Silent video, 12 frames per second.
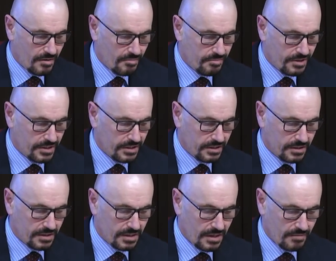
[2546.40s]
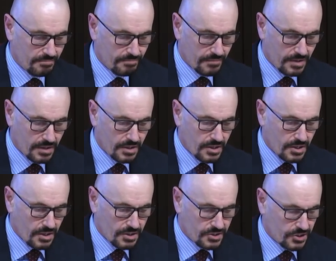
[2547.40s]
Be
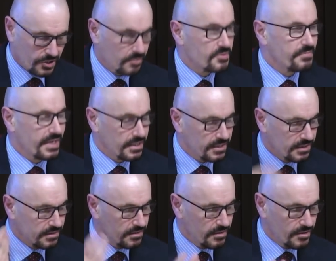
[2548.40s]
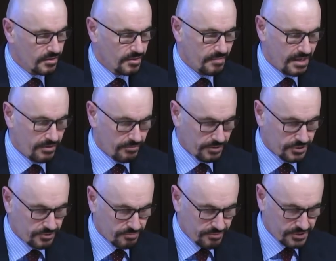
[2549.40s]
circumspect in the manner in which
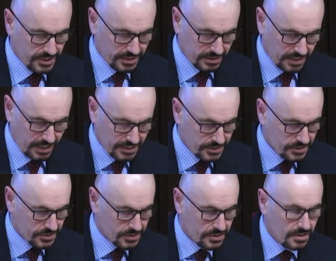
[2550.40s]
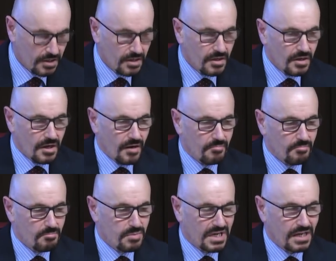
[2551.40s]
you present cases,
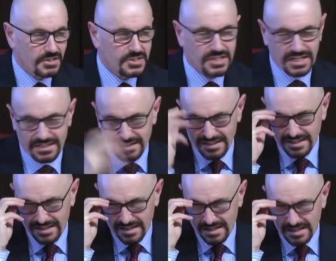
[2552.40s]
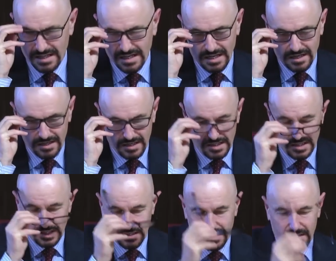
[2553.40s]
but understand
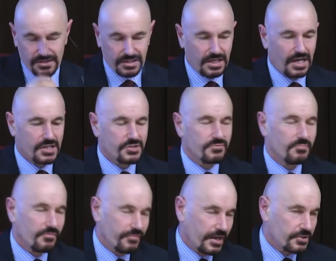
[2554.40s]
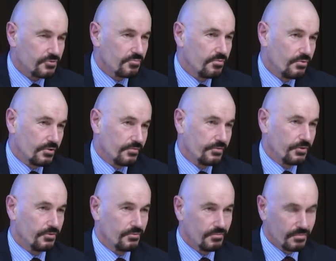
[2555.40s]
the case from a factual point of view.